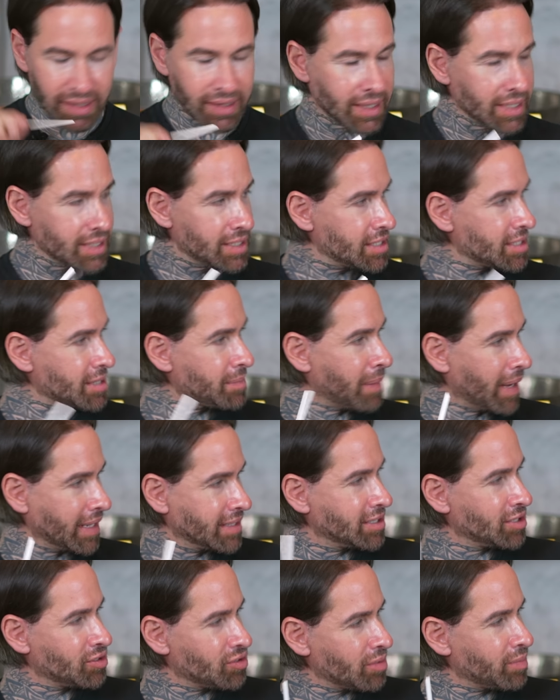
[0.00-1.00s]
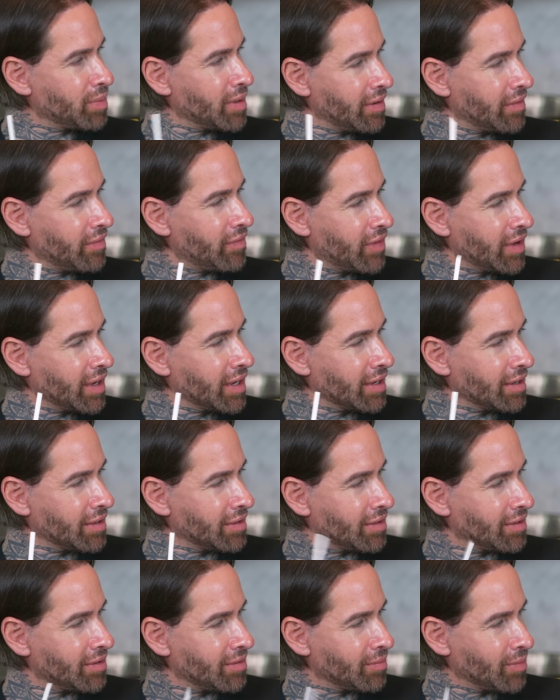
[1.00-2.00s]
This is a panty dropper thing,
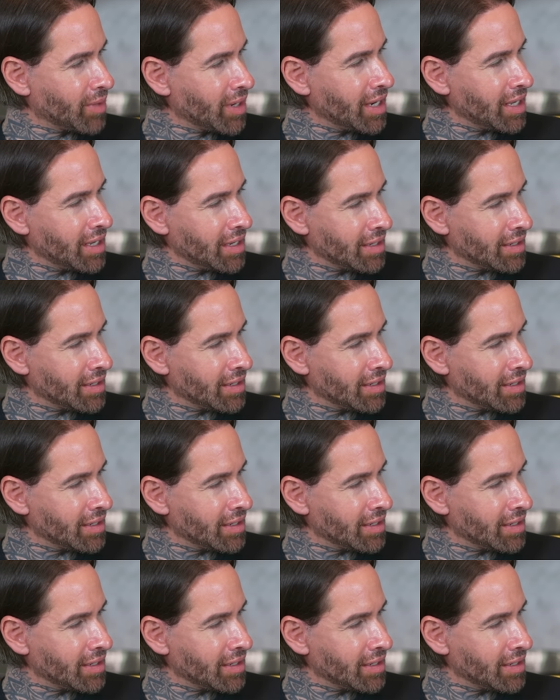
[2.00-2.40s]
really?